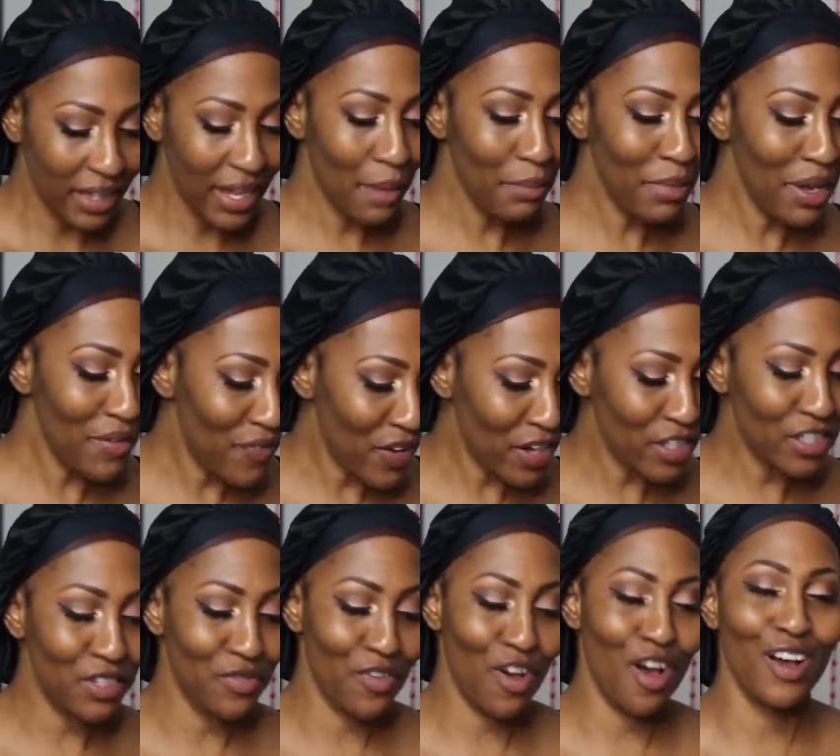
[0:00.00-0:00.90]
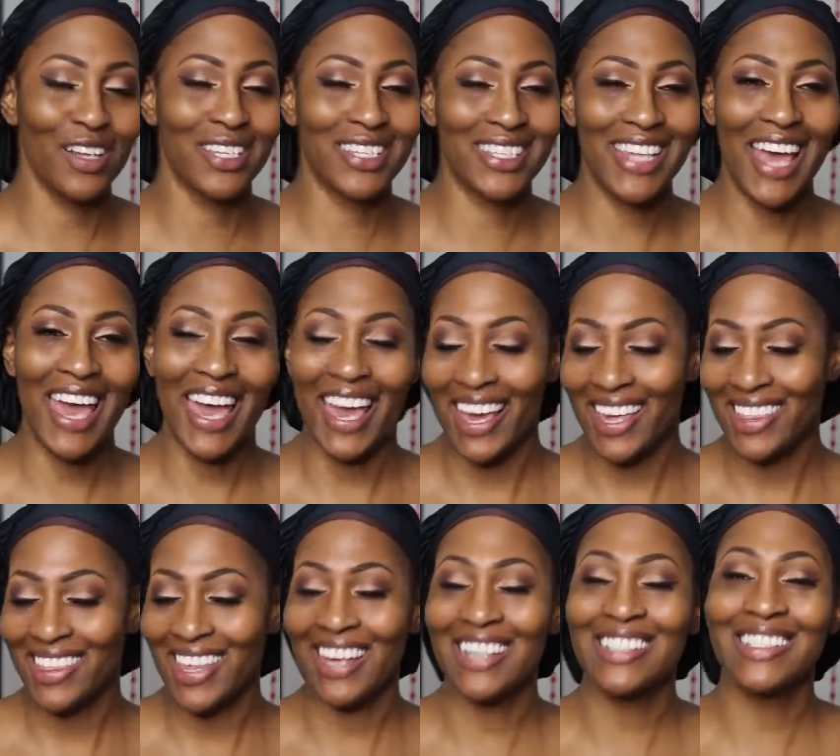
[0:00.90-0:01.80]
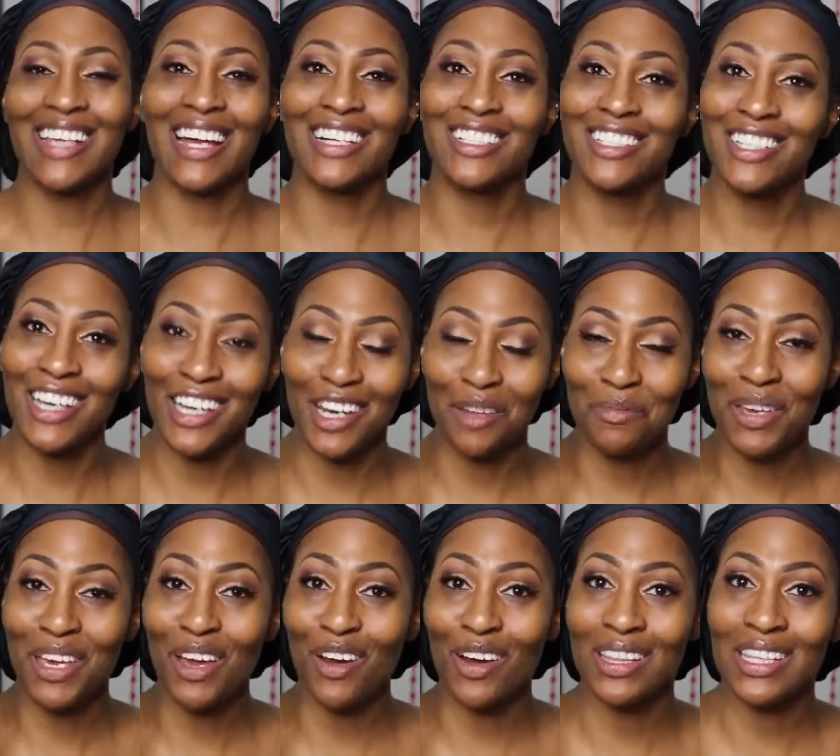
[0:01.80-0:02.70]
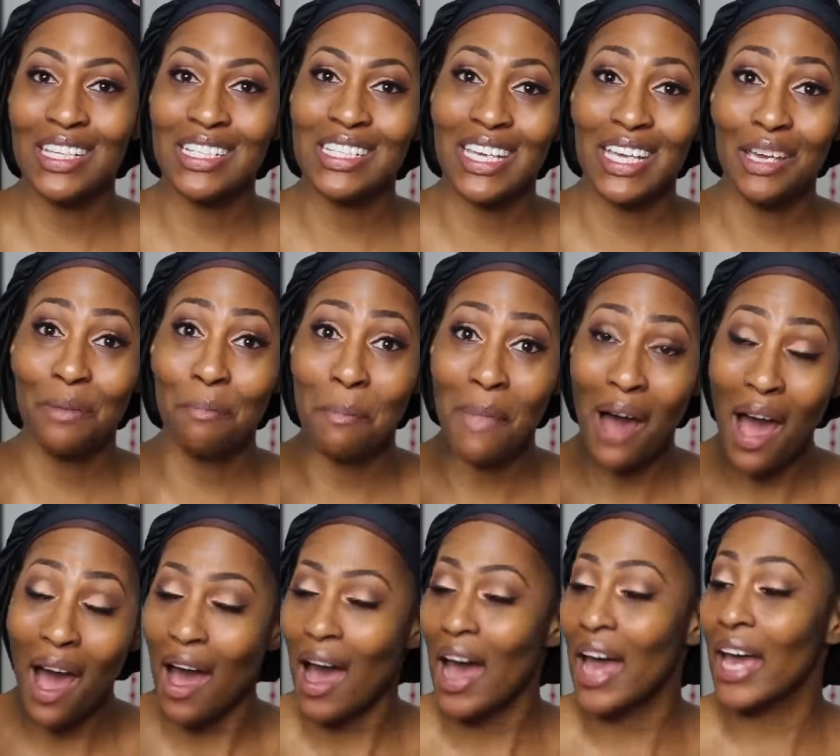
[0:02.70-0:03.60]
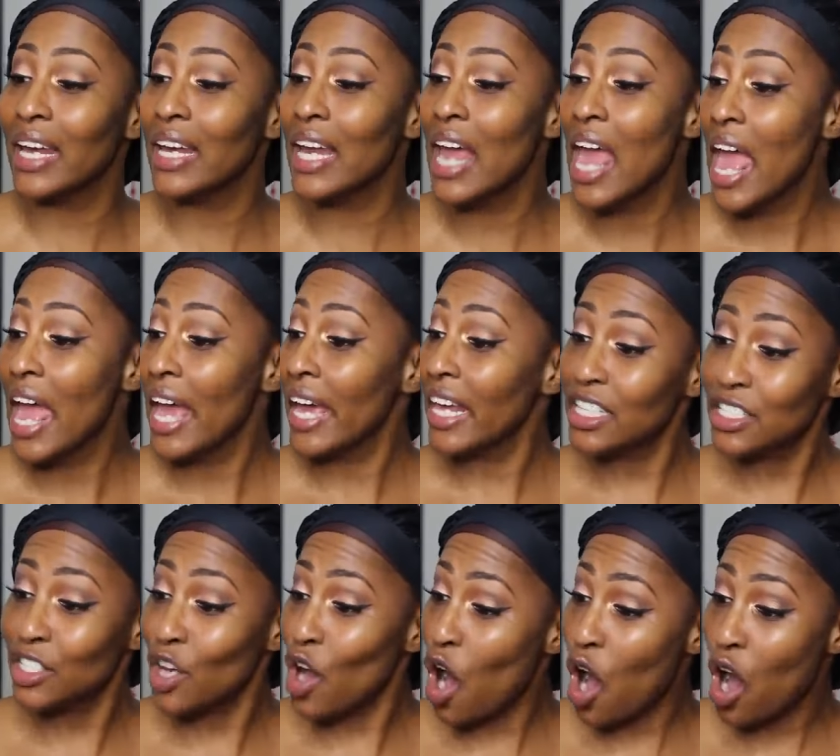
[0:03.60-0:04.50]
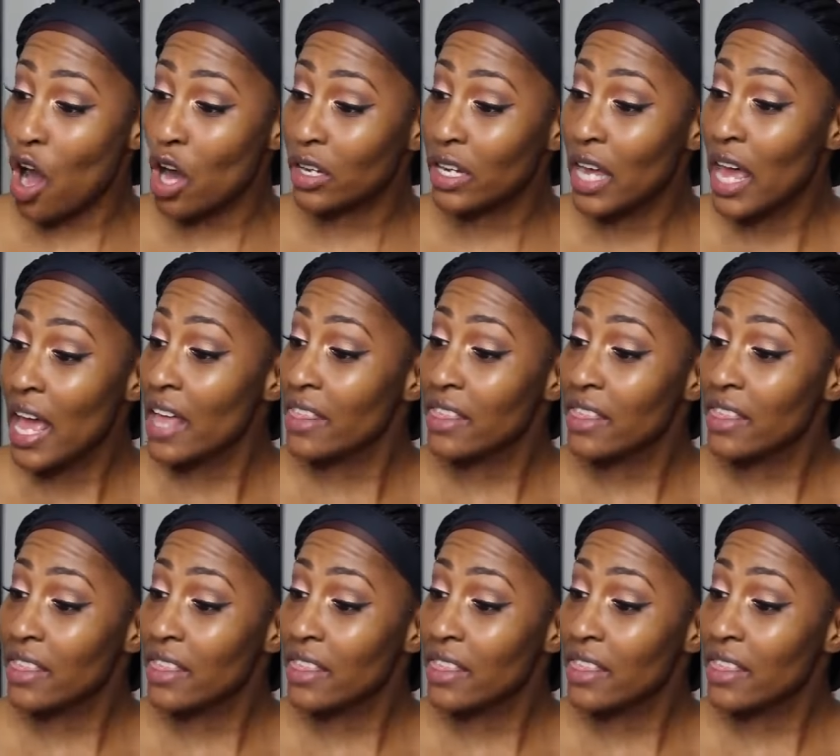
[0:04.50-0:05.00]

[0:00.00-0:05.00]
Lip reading: Let me first of all say that it's actually going to be on this NEWIMAN. It is called